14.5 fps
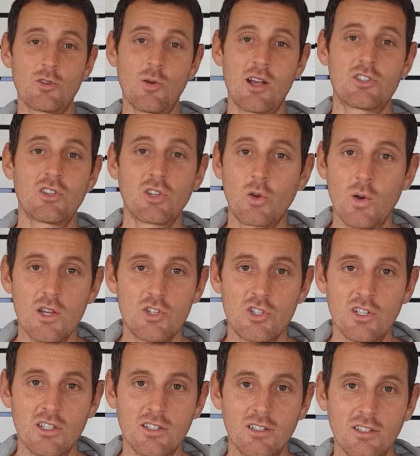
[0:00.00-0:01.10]
asked you the
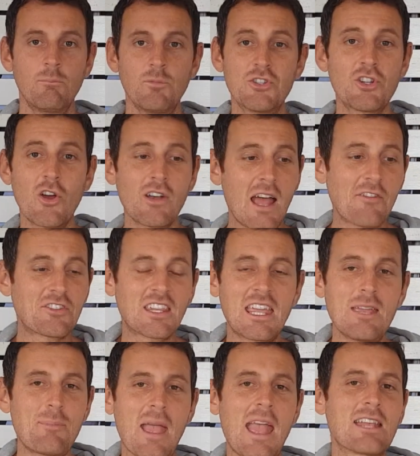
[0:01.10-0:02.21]
question. You don't have to
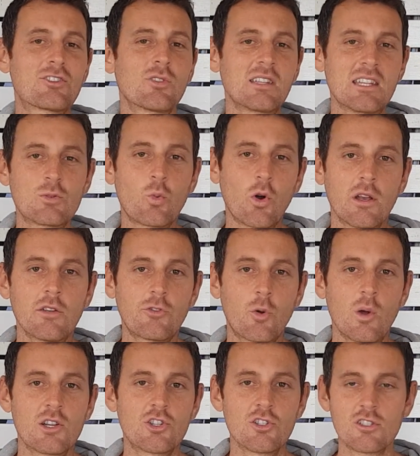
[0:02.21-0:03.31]
keep answering these what if
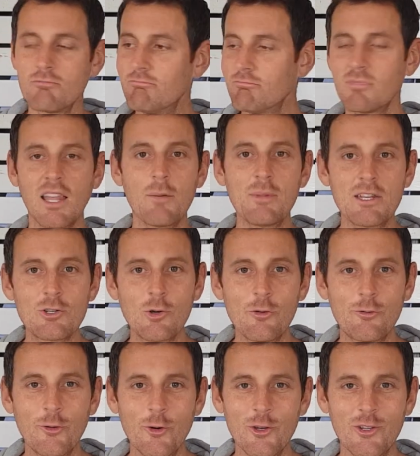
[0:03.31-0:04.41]
questions. Let me do it
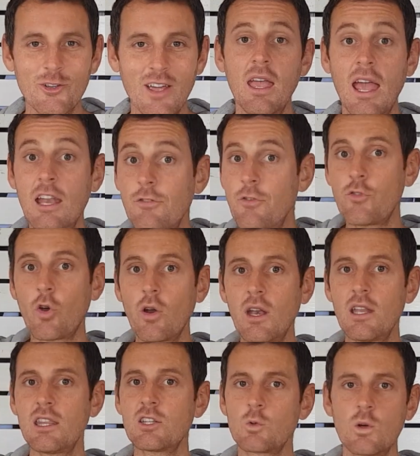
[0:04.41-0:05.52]
for you. And if you've got any of
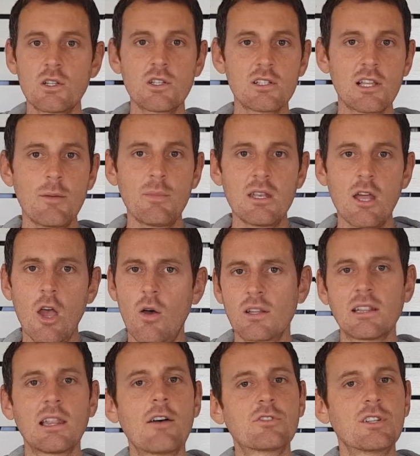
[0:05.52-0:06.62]
these questions, let me know. I'd
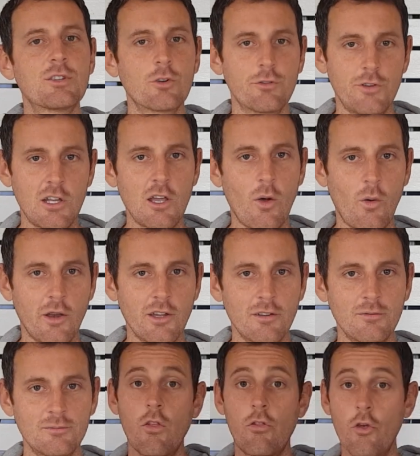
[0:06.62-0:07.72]
love to do a video on it.
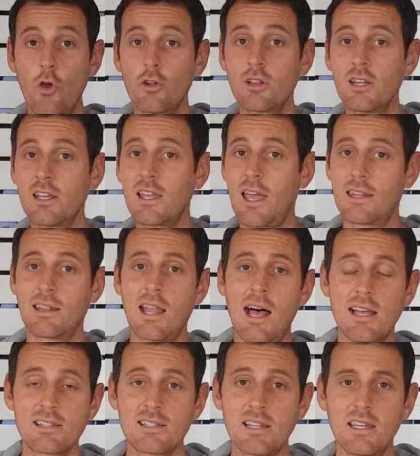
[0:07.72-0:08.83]
Thirdly and
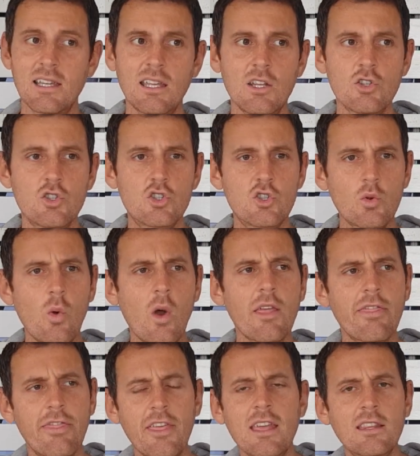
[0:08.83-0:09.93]
lastly, do I
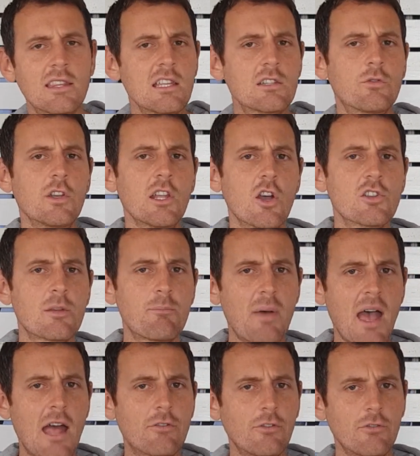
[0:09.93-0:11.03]
think these videos are
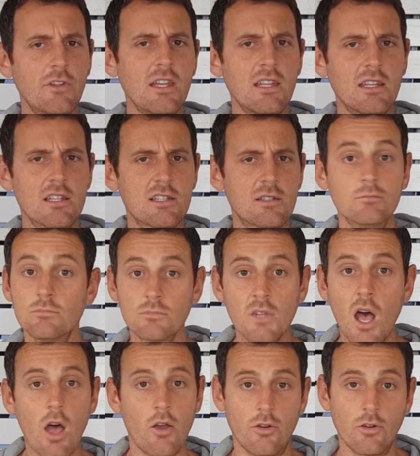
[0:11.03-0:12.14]
bad for veganism?
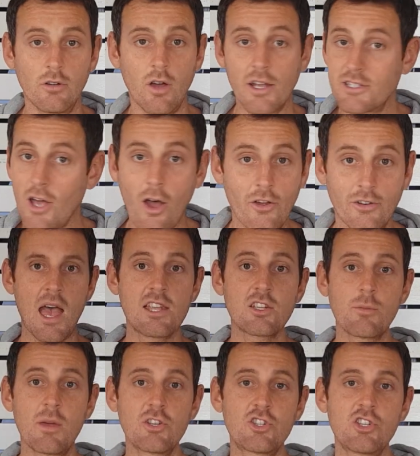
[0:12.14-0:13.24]
No, I don't. As I
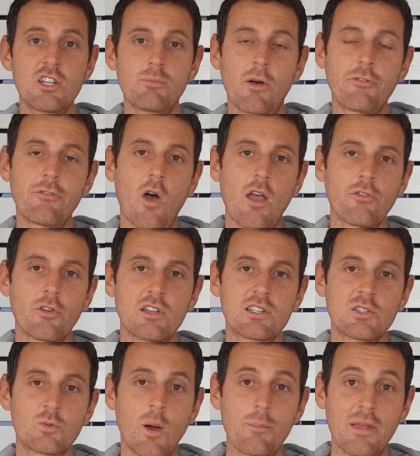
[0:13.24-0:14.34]
mentioned in my 5
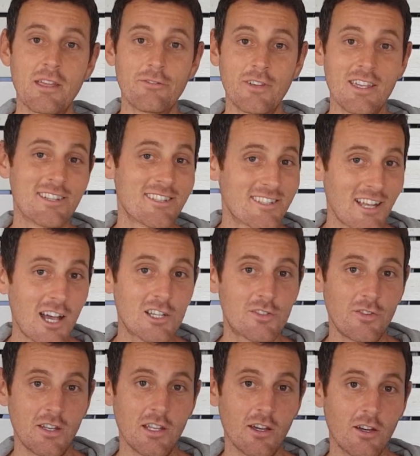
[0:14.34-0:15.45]
reasons why being vegan sucks
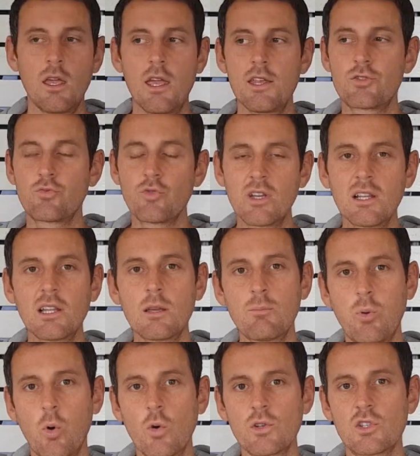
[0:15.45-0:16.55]
video, it's really
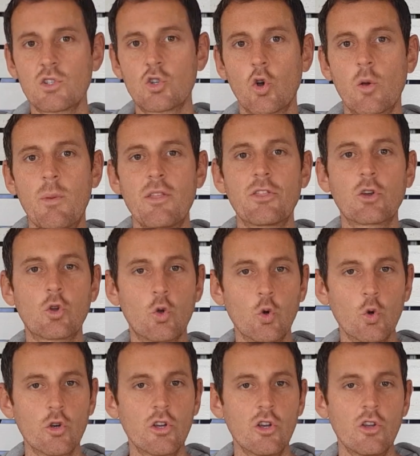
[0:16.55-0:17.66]
important to talk about the
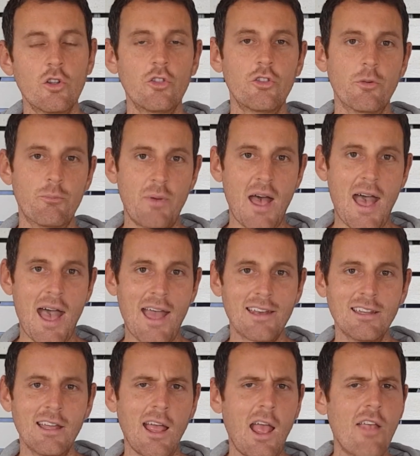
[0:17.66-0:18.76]
good, the bad,
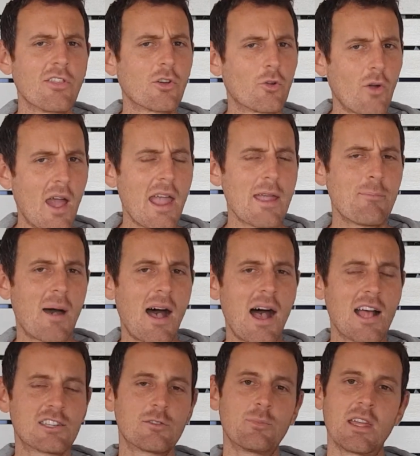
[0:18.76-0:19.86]
and the grey
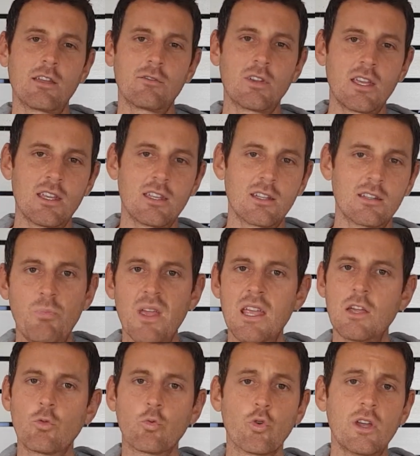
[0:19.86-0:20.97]
parts of being vegan.
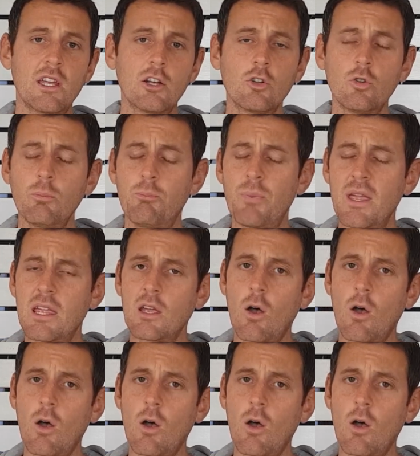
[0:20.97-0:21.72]
Being real, being